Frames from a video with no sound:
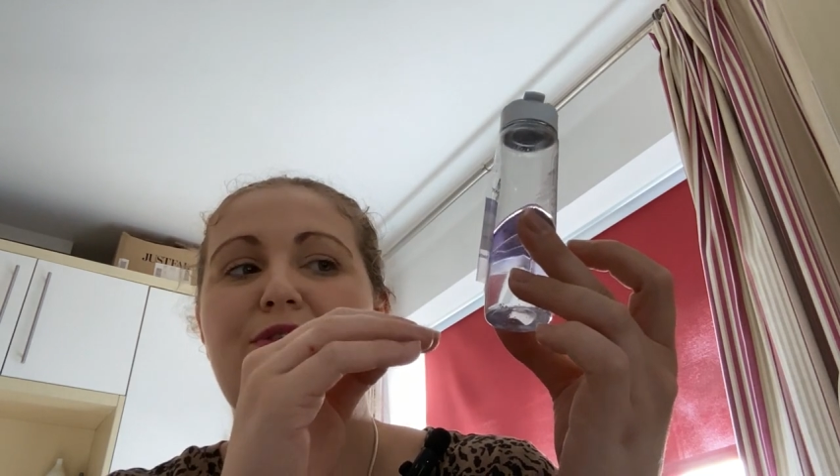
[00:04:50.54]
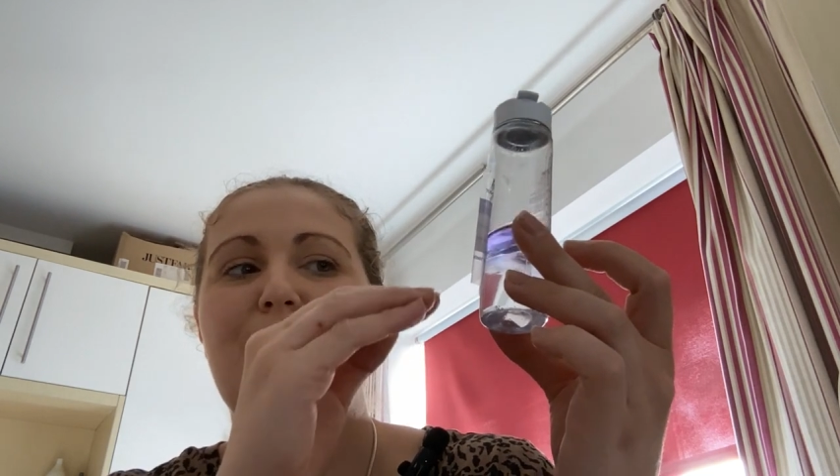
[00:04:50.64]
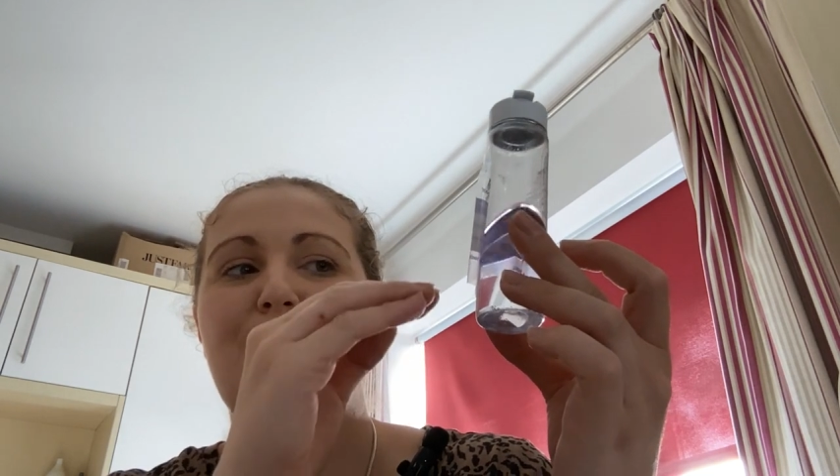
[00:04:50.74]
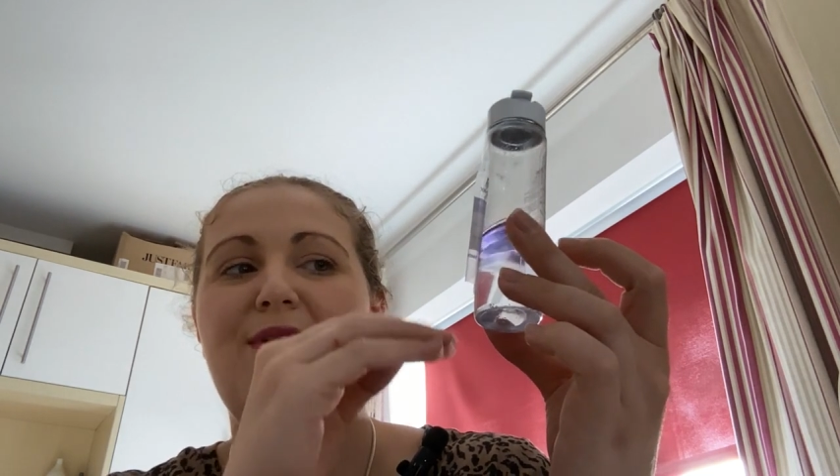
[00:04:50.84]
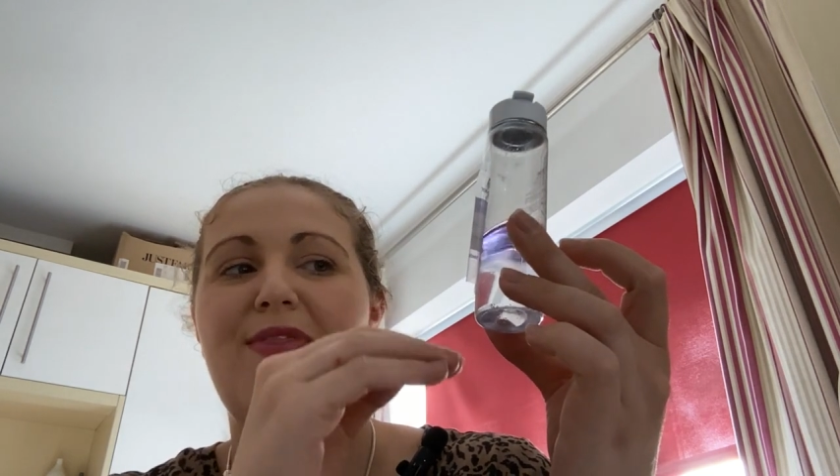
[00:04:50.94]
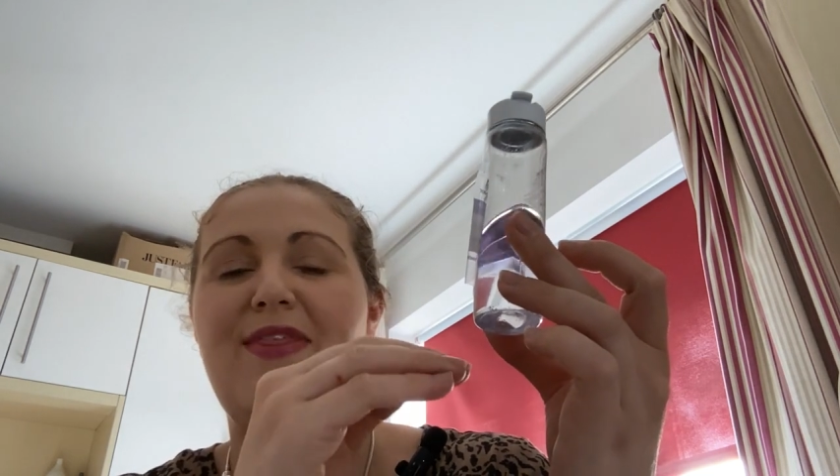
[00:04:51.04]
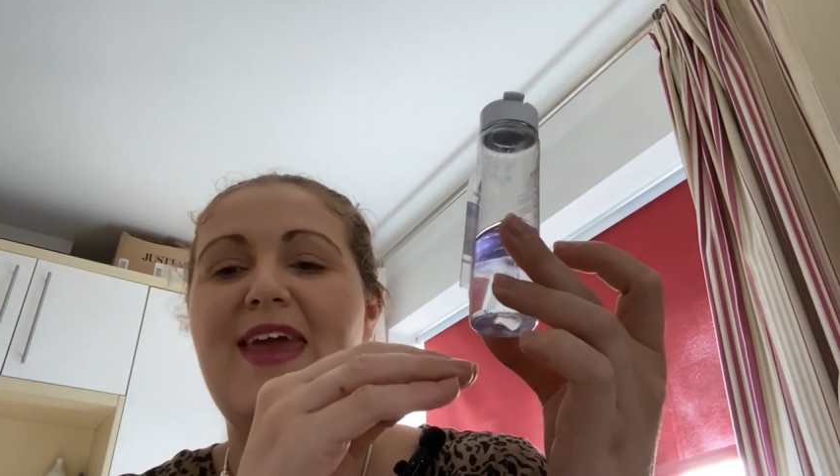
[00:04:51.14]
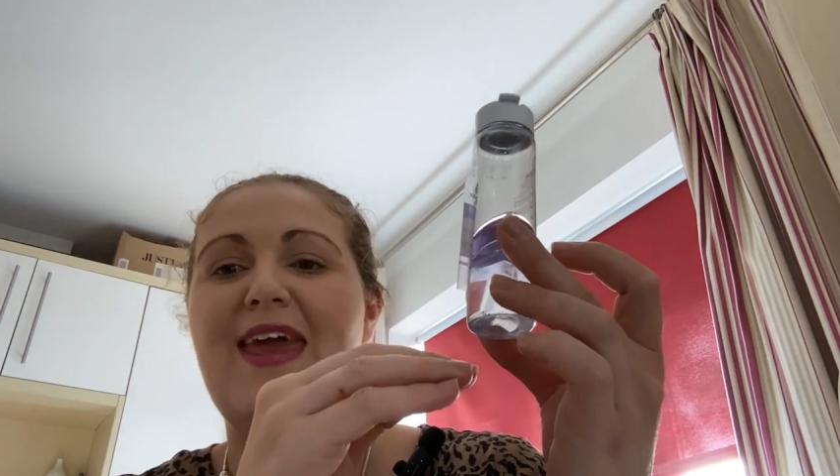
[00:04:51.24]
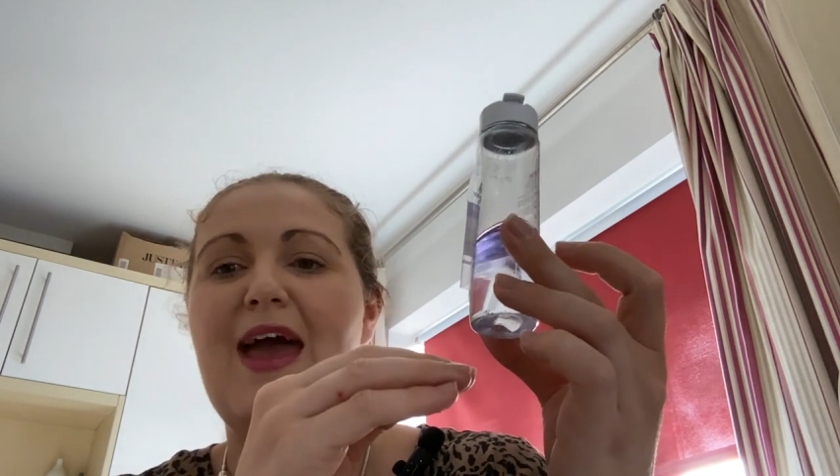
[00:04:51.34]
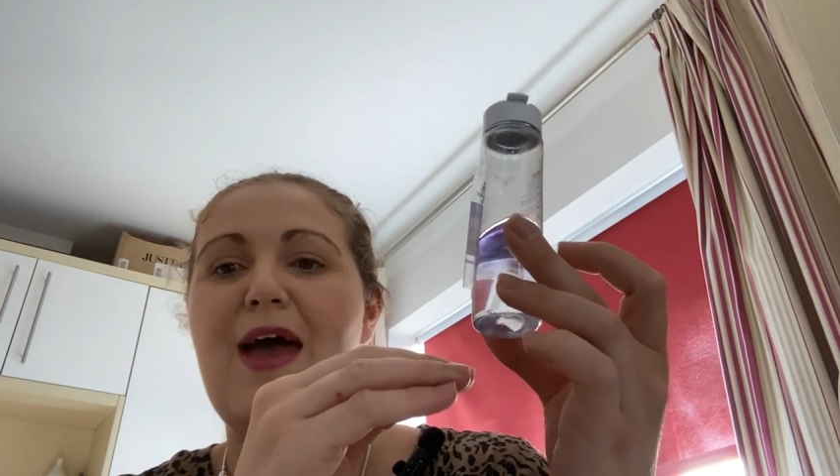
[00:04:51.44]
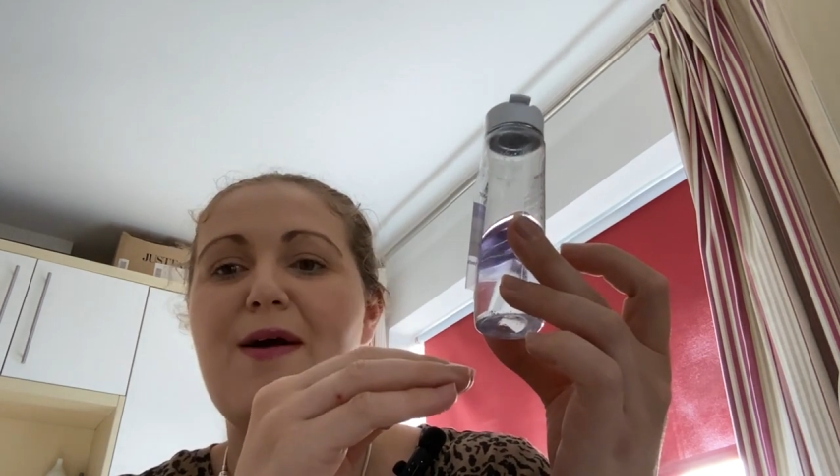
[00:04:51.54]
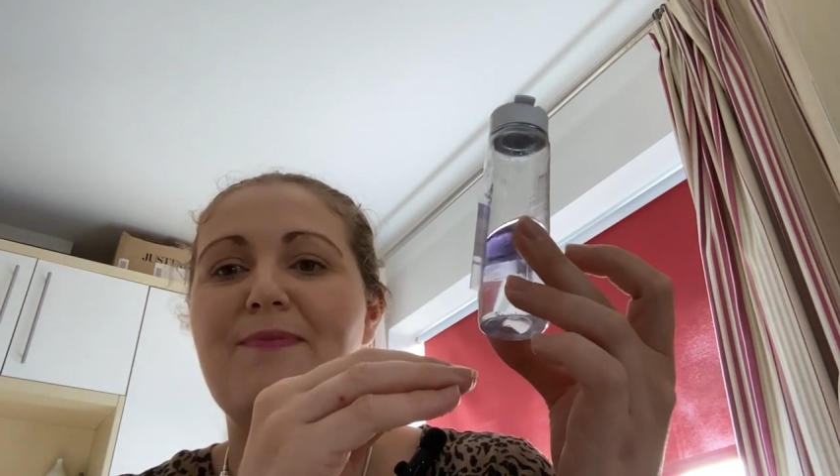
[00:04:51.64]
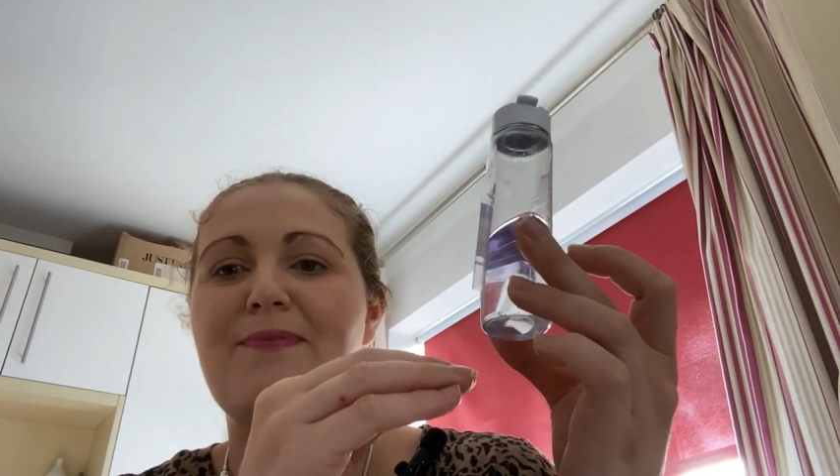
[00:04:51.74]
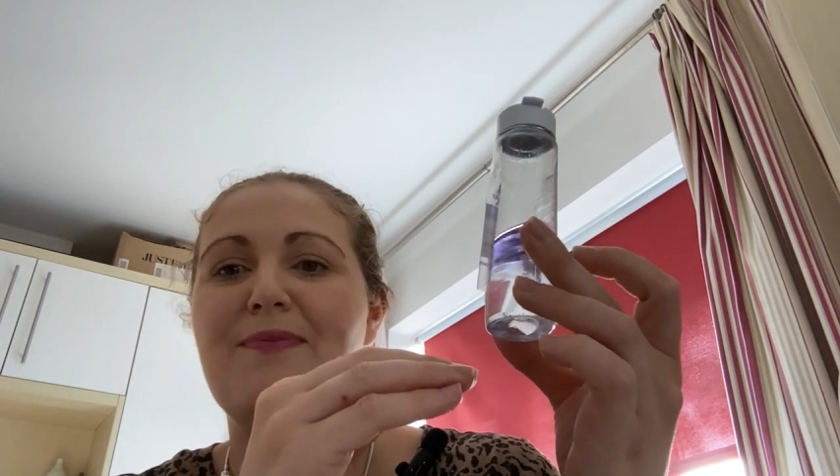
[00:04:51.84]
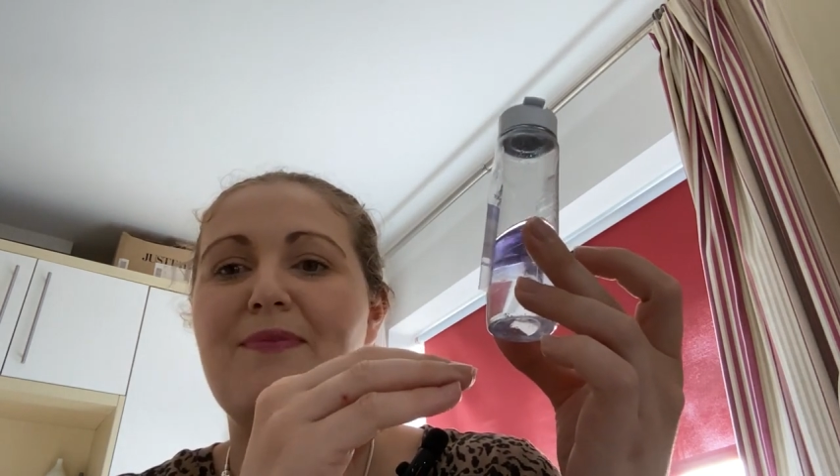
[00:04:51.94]
top with the
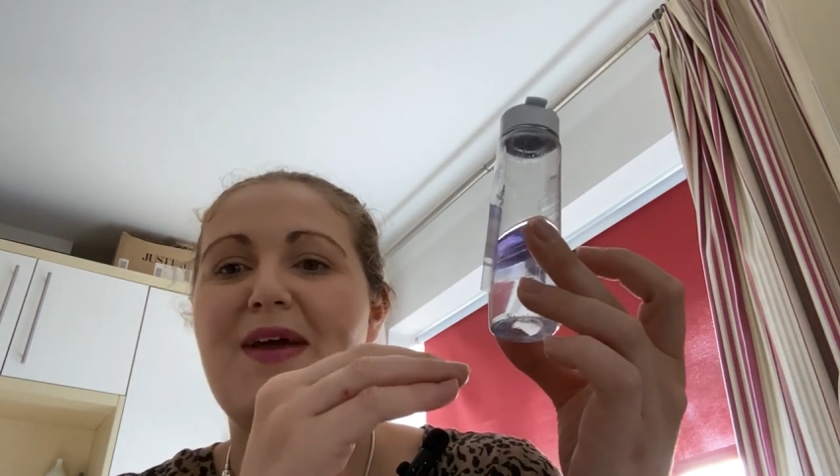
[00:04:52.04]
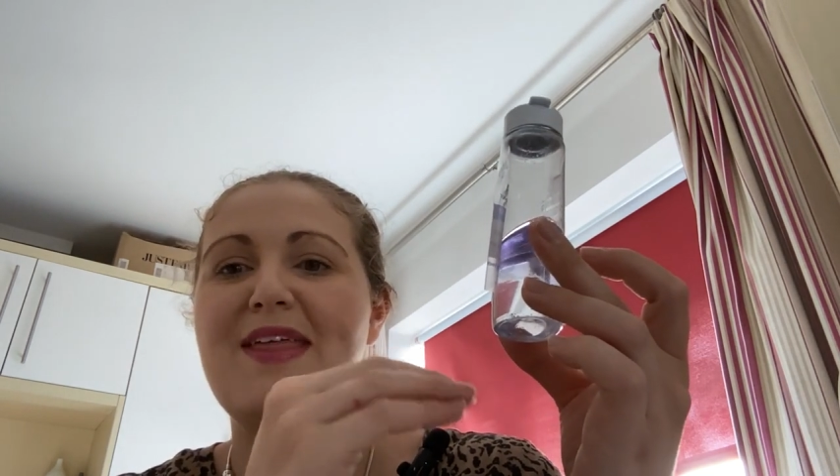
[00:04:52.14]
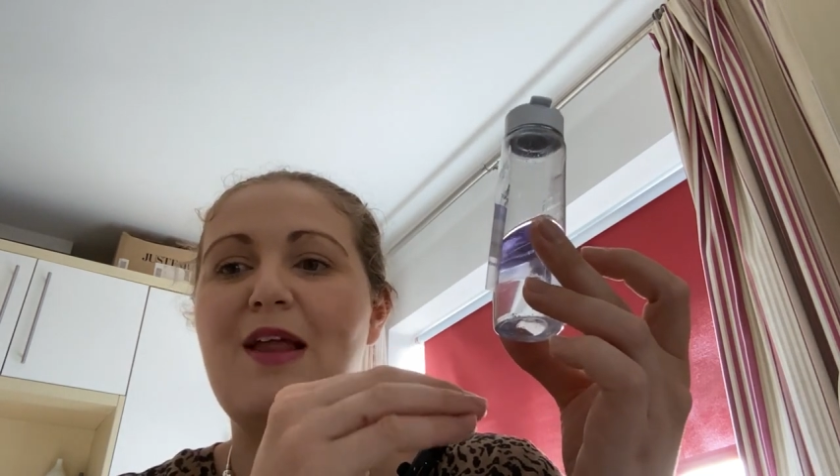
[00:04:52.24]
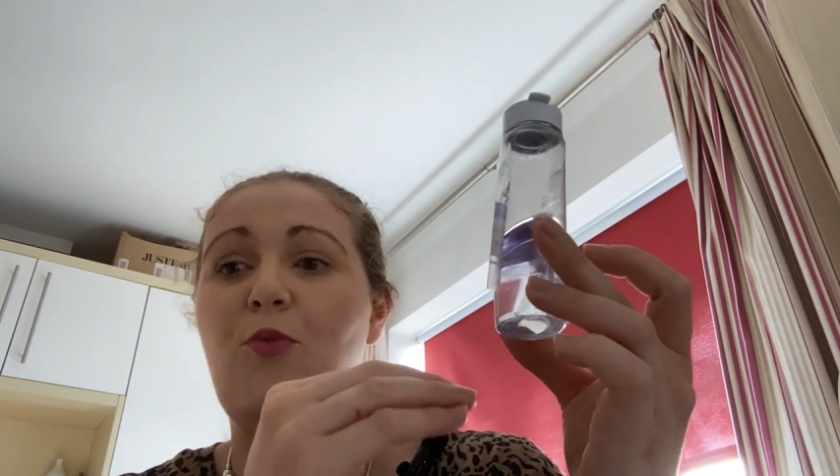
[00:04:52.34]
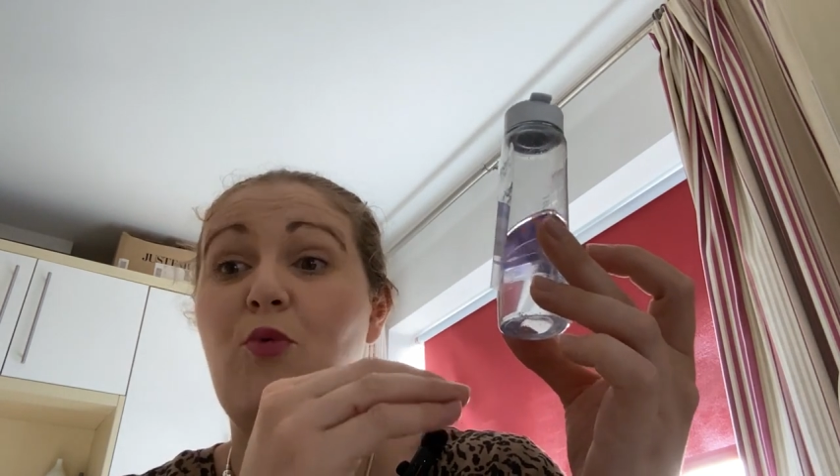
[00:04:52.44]
micellar